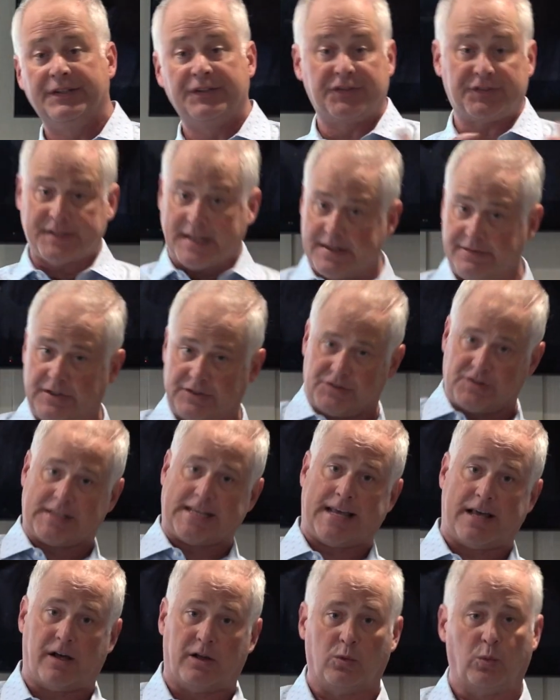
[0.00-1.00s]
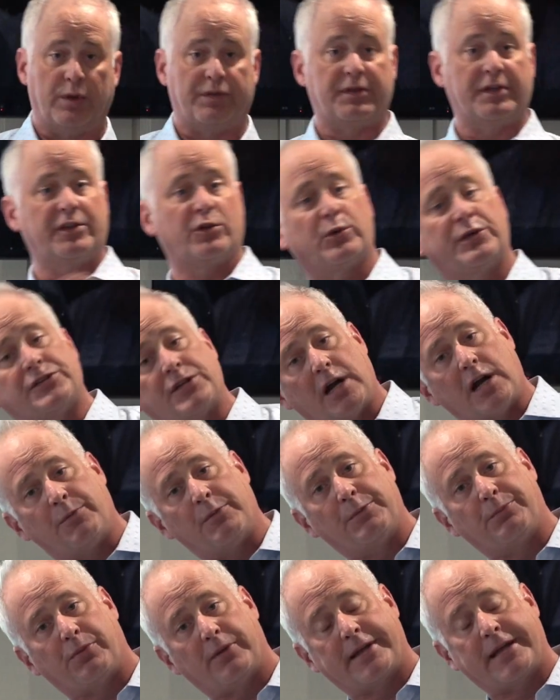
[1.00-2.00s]
savings account within the
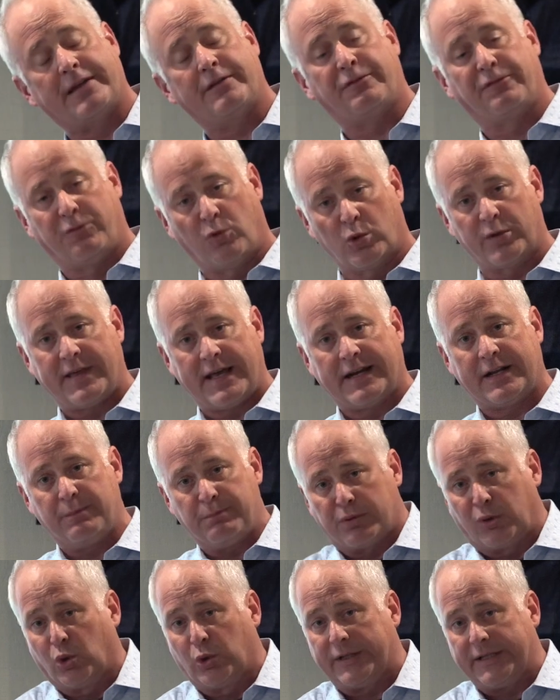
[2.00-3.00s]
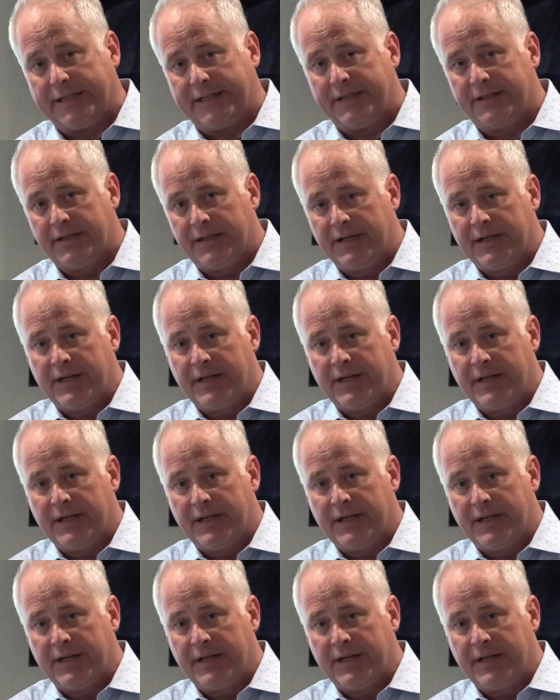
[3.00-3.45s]
retirement plan for that employee